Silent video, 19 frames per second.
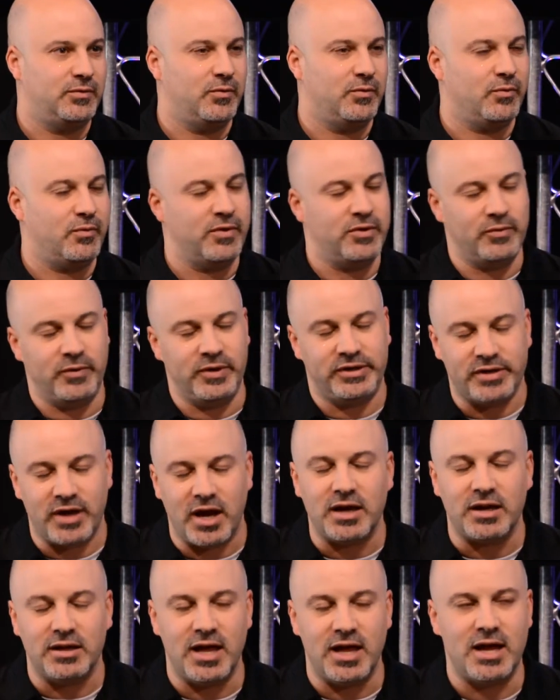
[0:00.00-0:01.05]
we
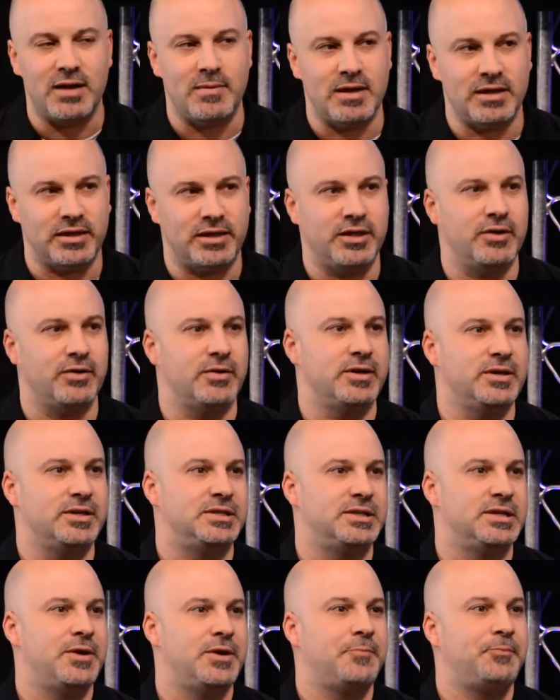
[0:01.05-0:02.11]
talk a lot about theories.
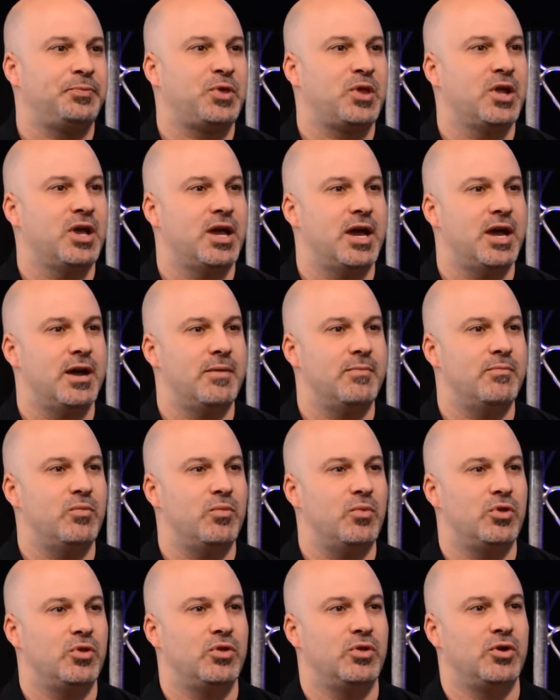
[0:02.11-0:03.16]

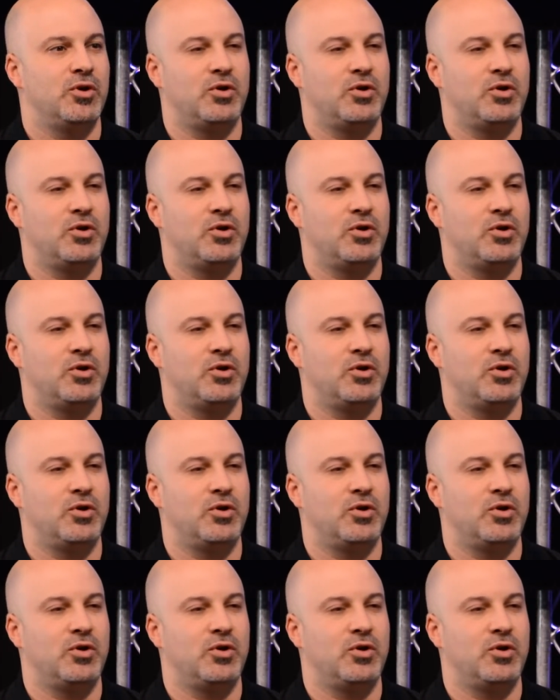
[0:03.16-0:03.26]
The